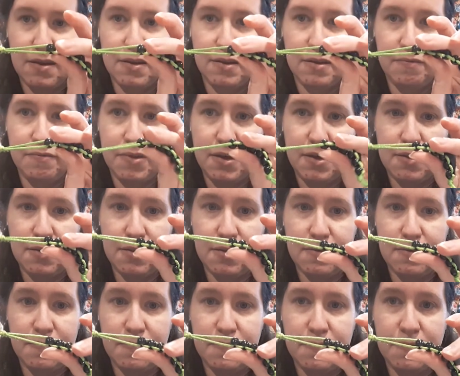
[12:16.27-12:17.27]
I love these.
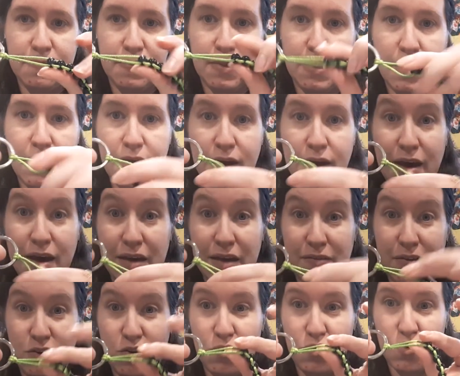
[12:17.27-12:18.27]
I have
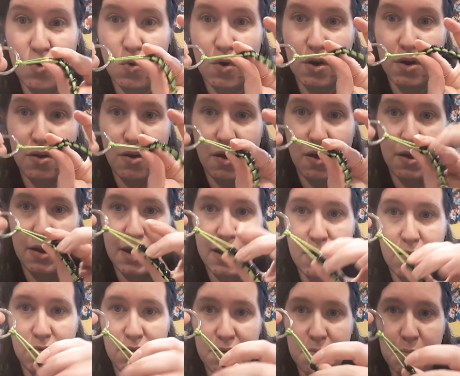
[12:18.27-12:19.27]
a tutorial on
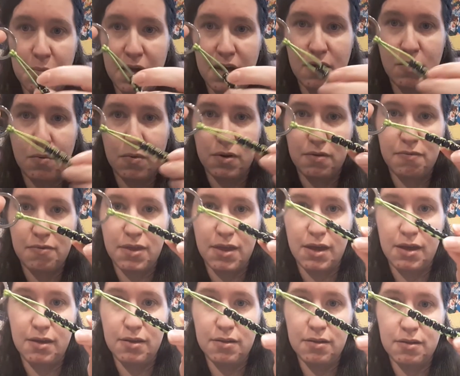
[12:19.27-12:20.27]
how to make one of
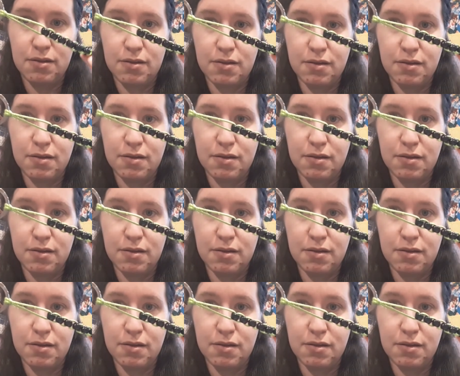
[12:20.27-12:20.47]
these